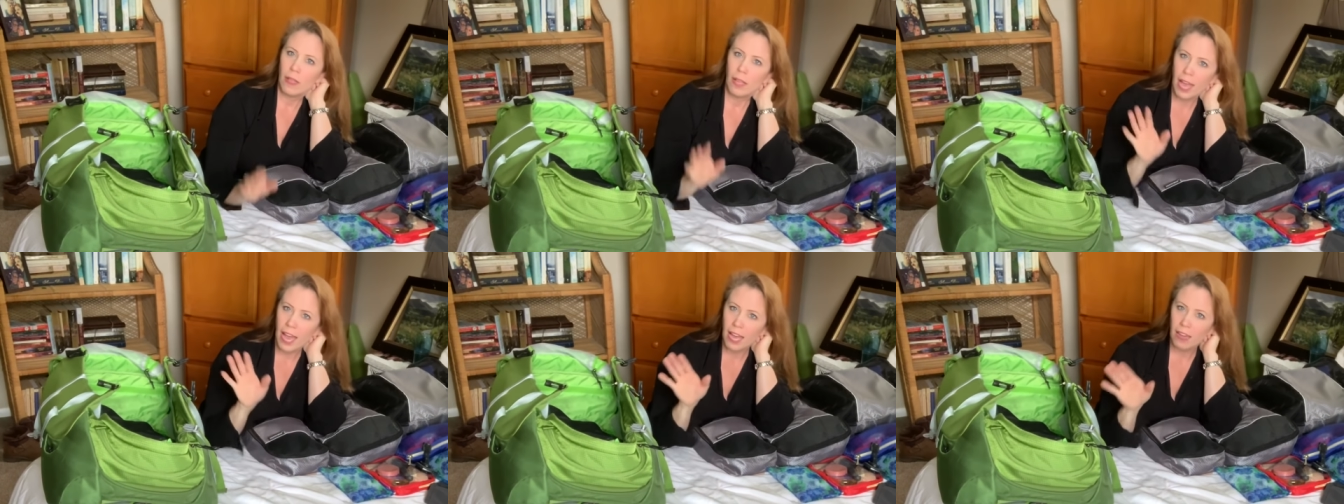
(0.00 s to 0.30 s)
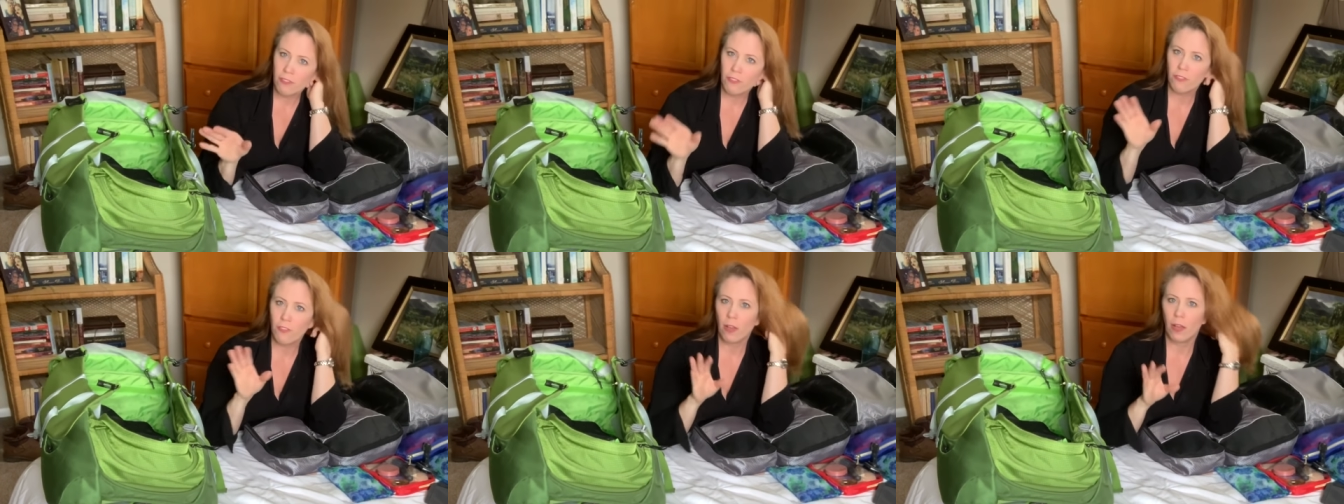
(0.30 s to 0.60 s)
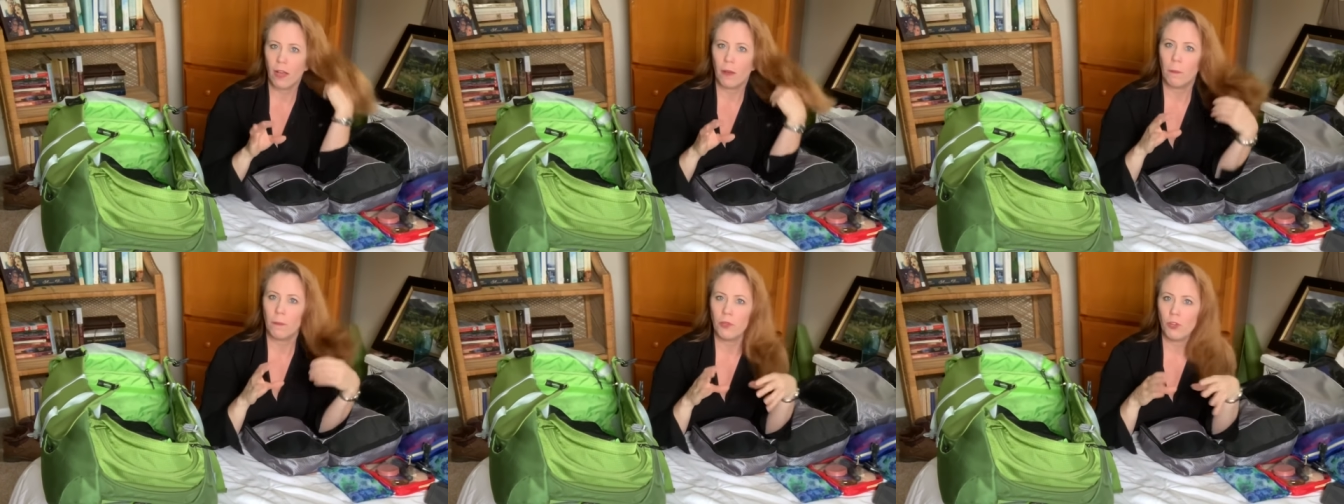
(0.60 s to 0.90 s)
have
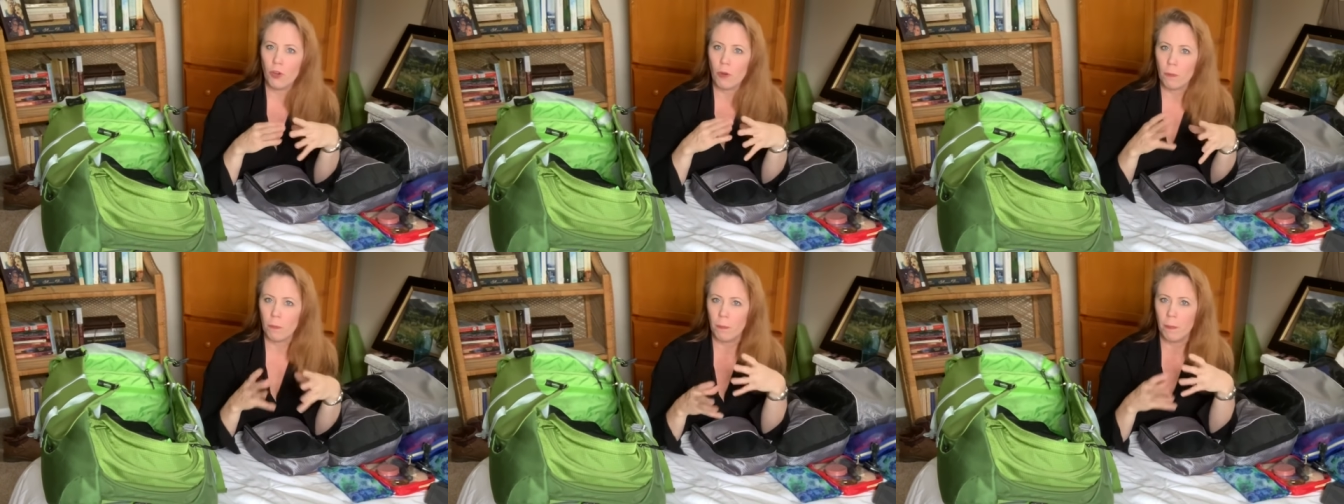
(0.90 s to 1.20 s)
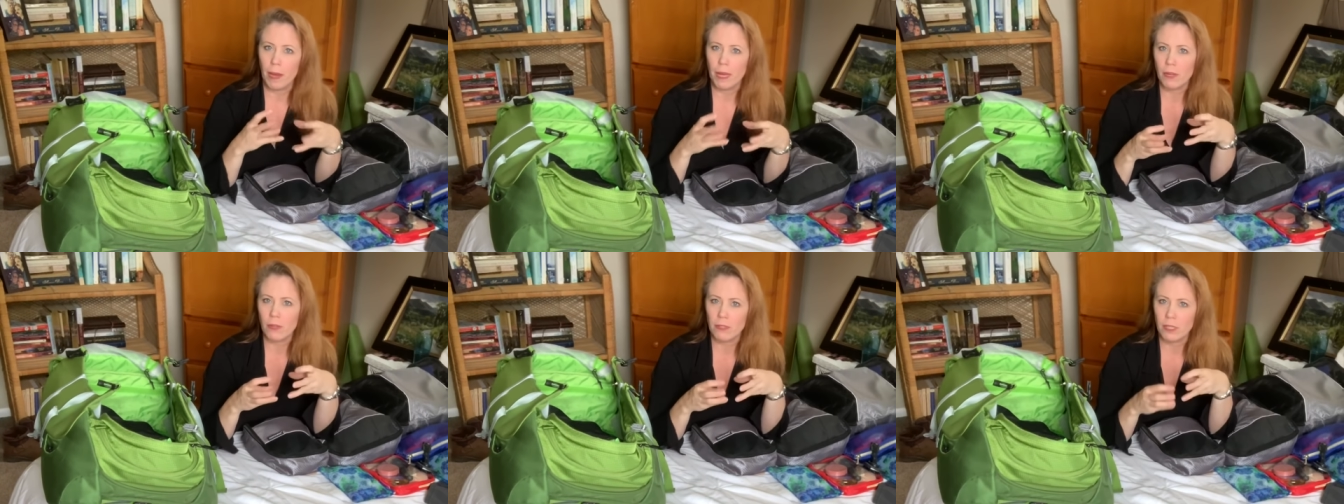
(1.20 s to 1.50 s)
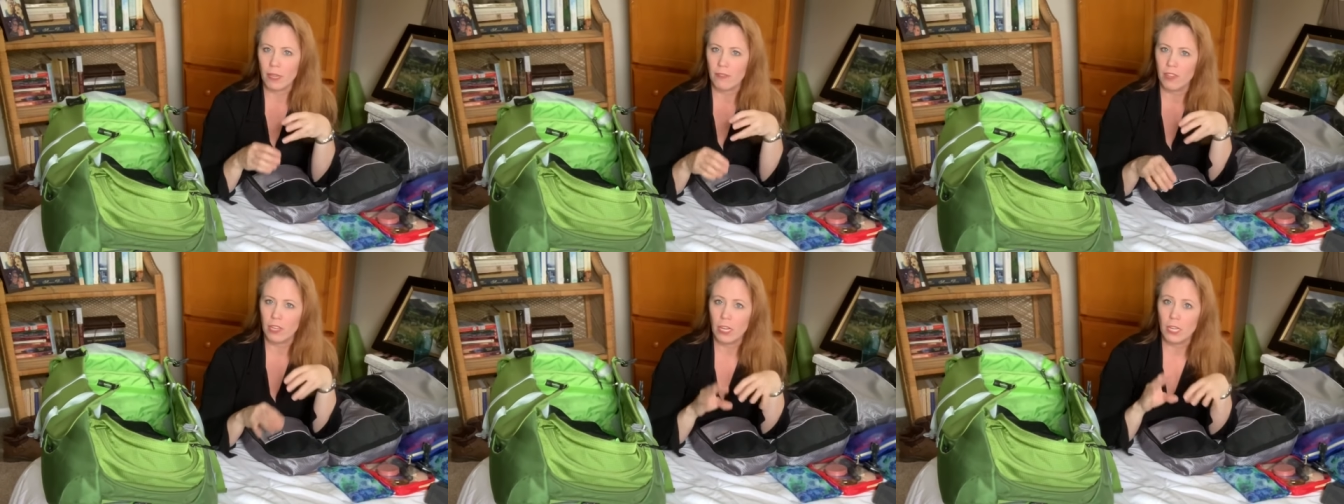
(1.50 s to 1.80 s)
your
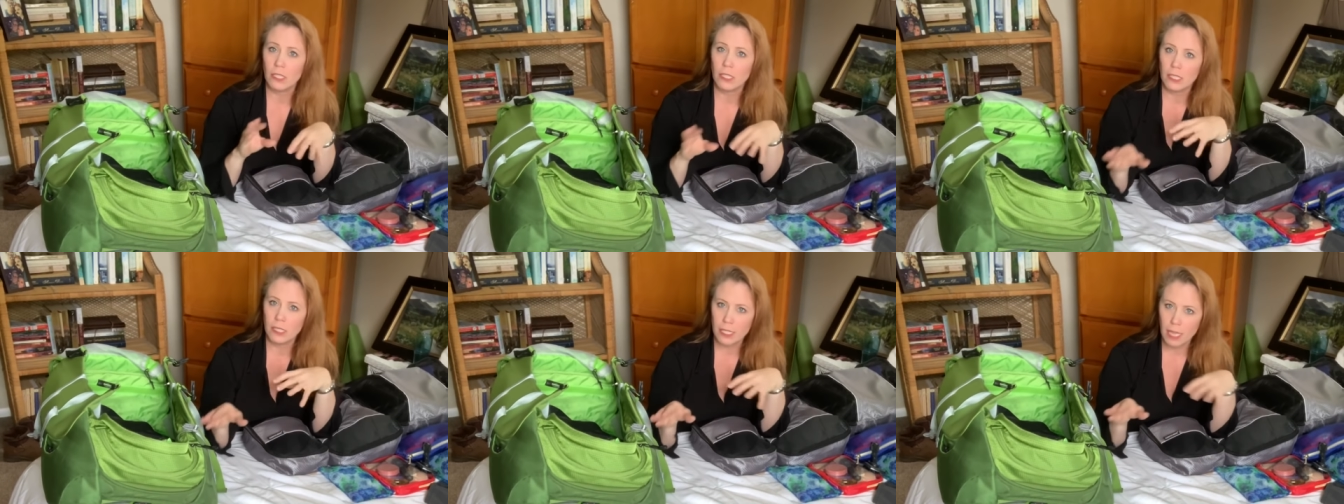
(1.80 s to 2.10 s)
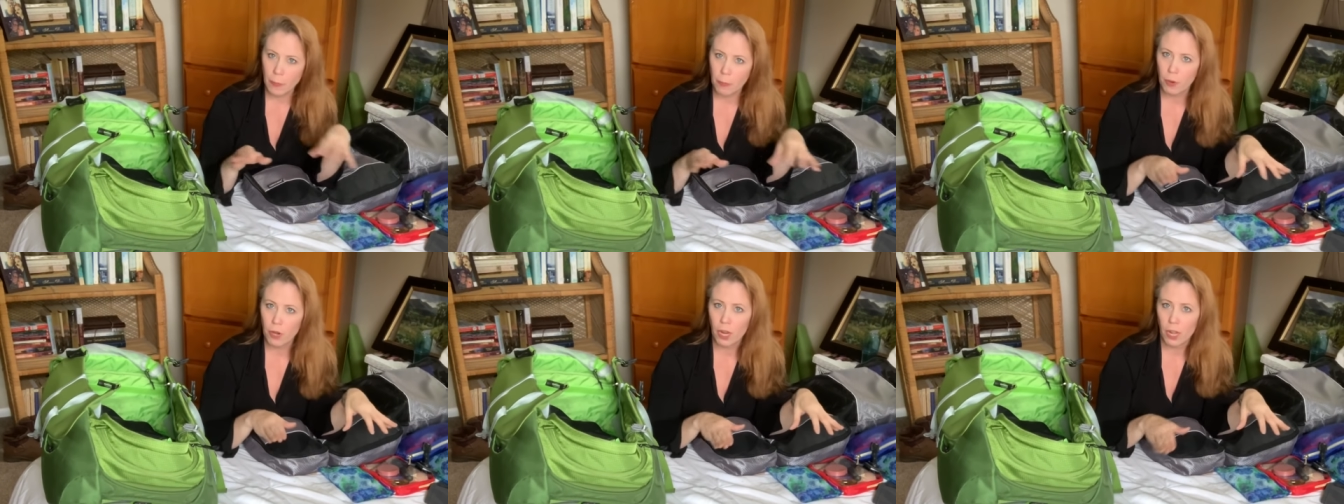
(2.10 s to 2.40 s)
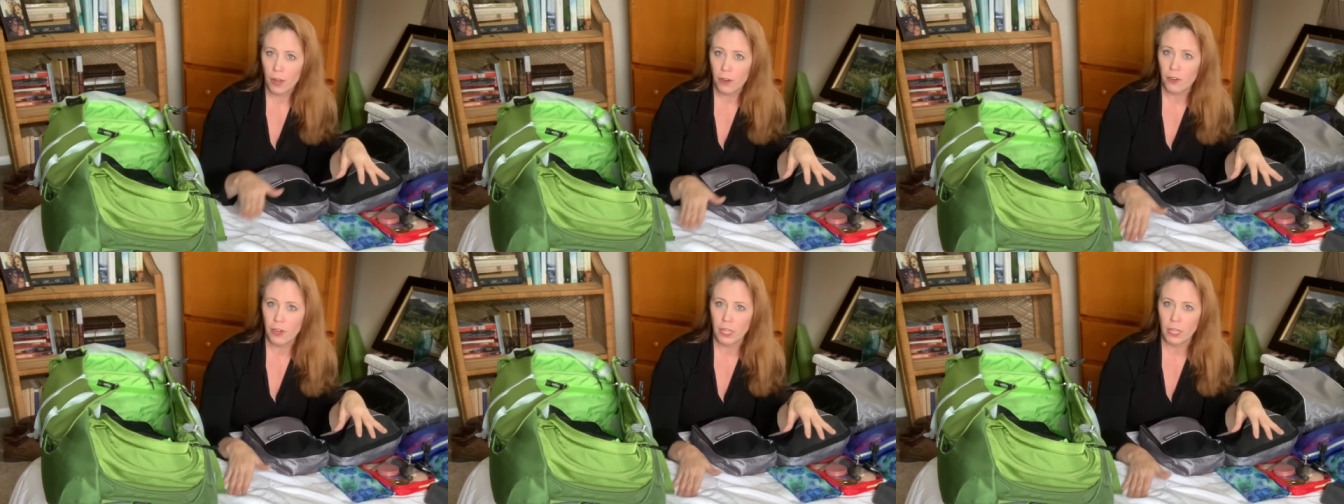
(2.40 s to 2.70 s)
bundles of it in
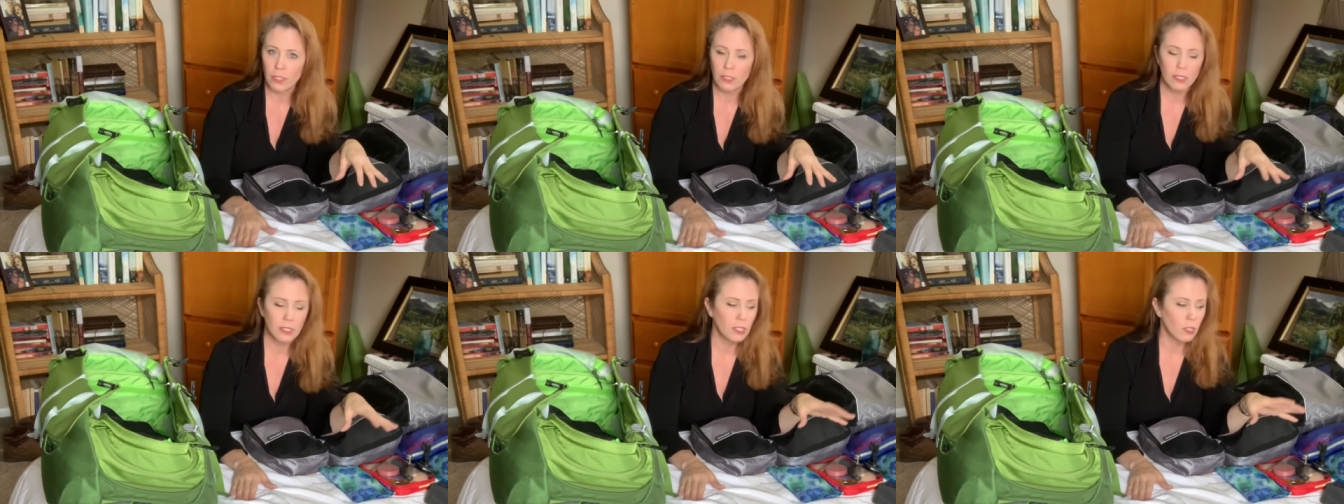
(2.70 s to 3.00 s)
separate areas.